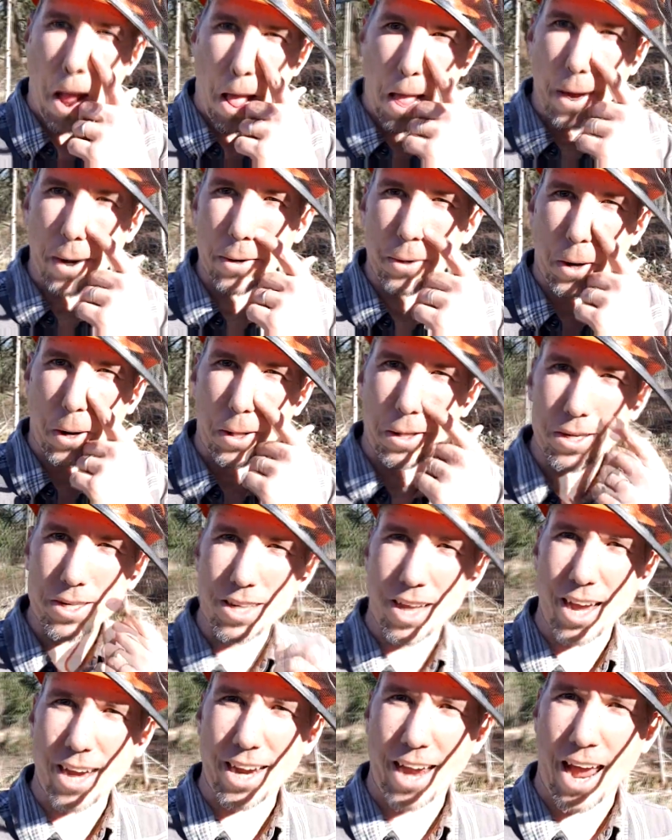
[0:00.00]
There's what it looks
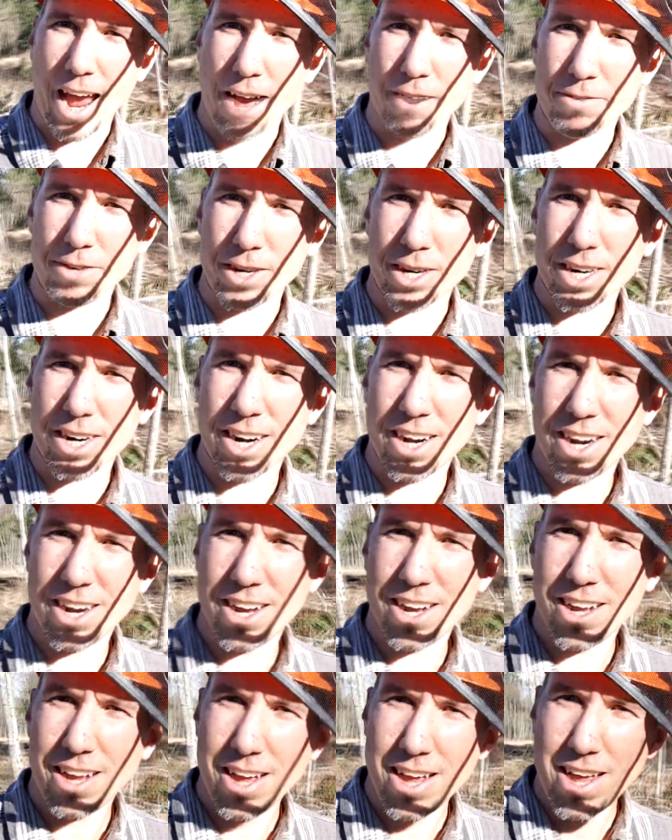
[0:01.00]
like after.
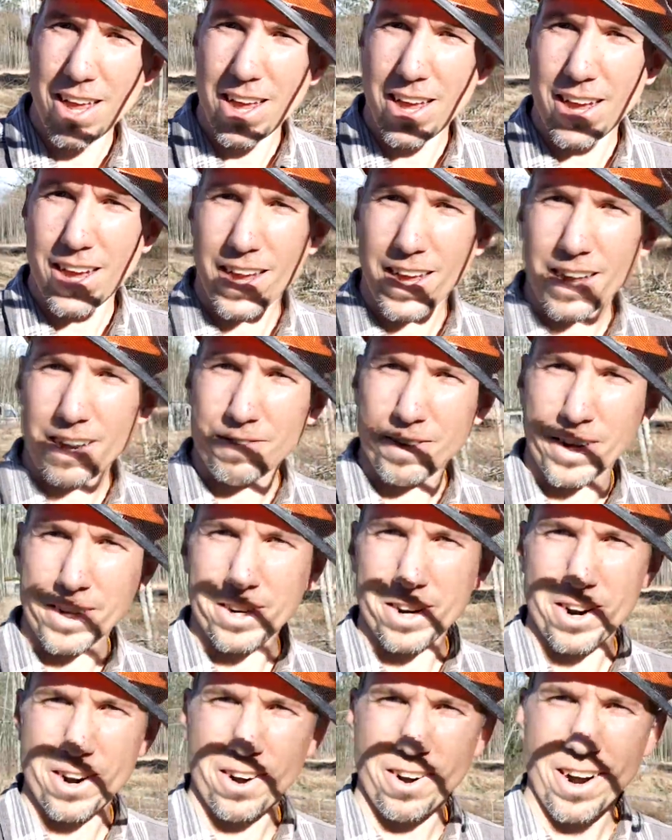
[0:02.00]
And if I
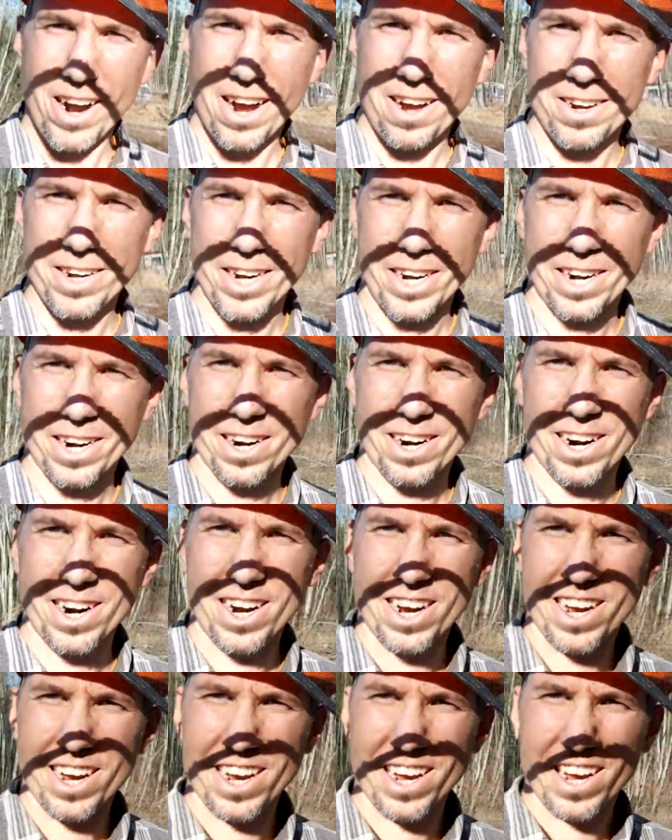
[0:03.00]
turn around here,
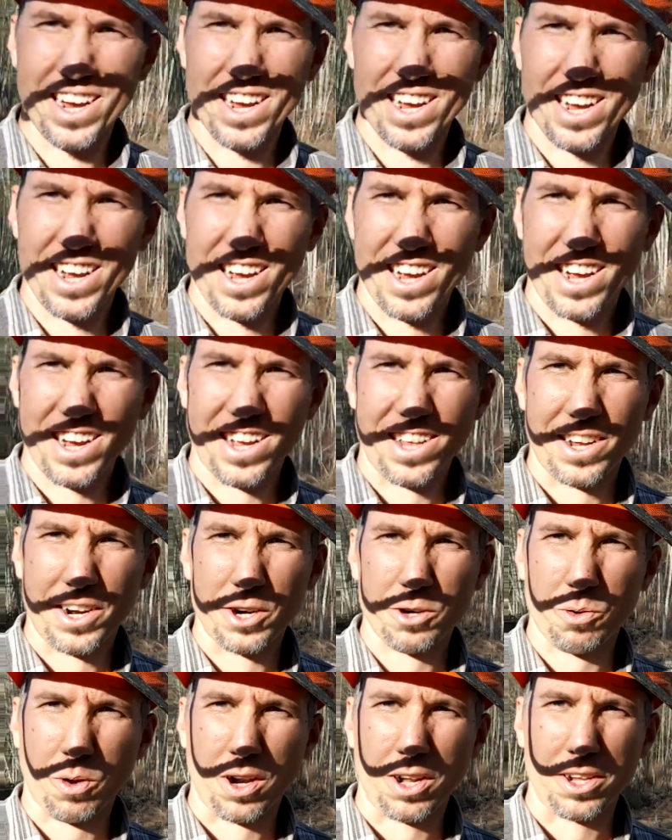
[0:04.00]

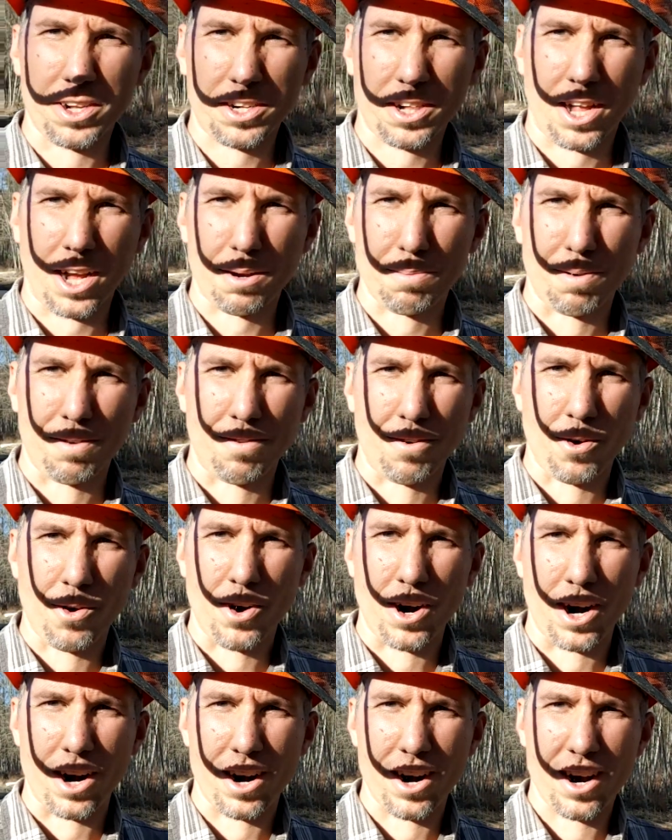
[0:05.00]
there's what it looked like
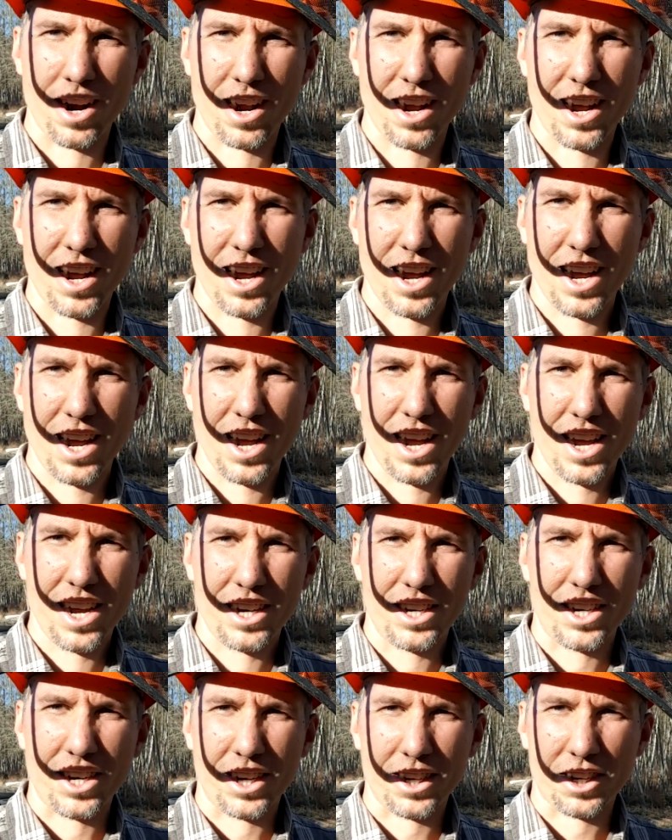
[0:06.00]
before.
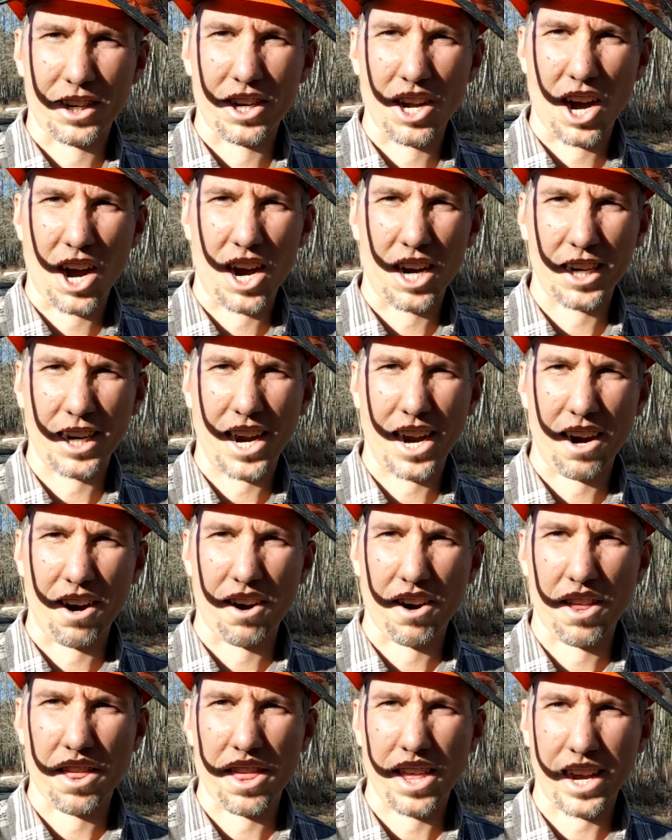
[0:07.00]
Just dog
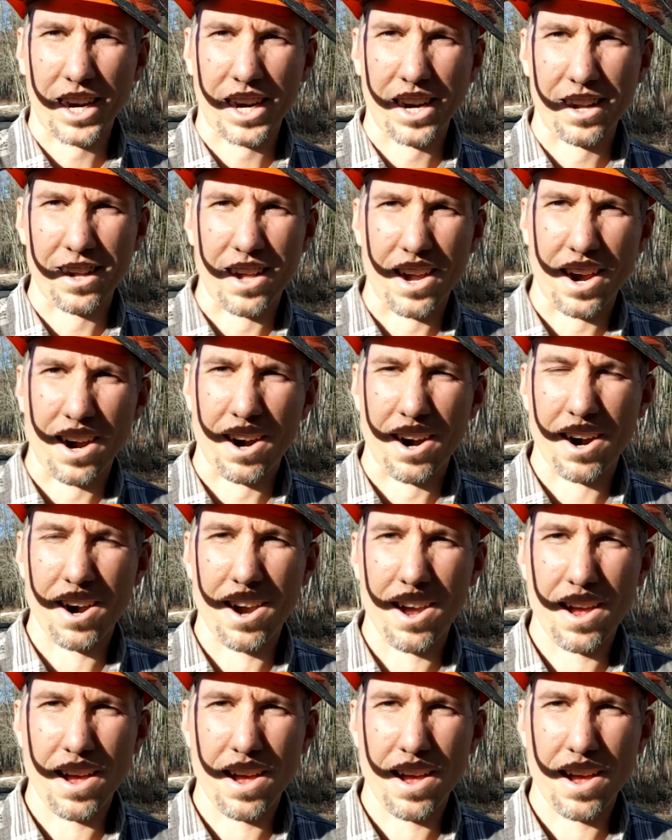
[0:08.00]
hair thick in there.